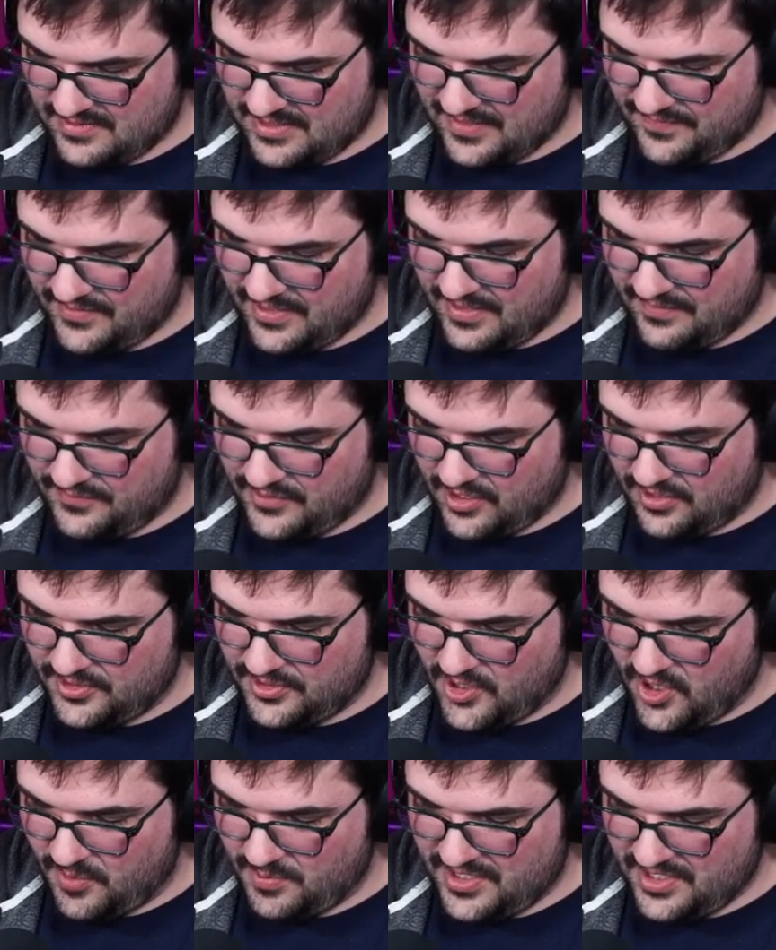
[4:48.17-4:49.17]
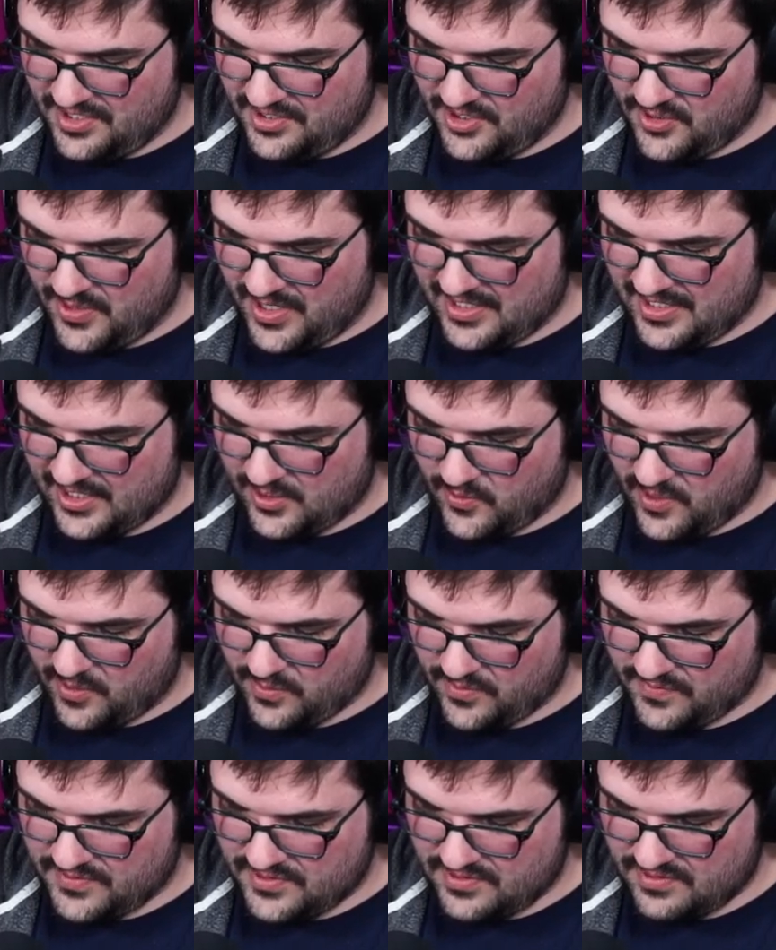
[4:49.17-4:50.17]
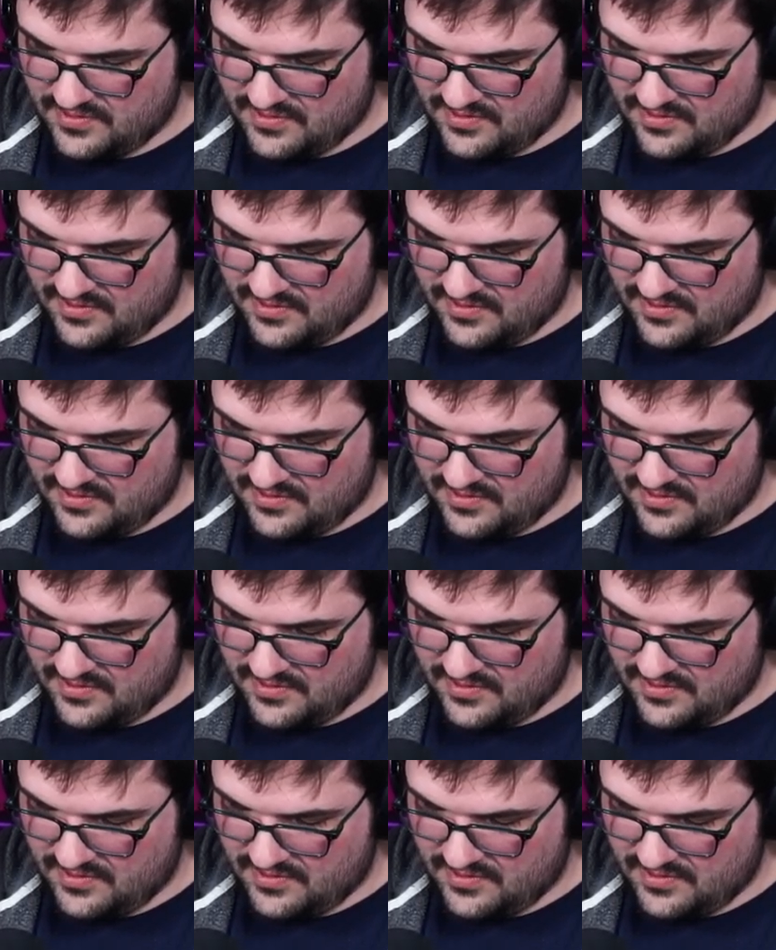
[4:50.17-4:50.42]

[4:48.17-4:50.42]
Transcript: If y'all know me, you know I like werewolves.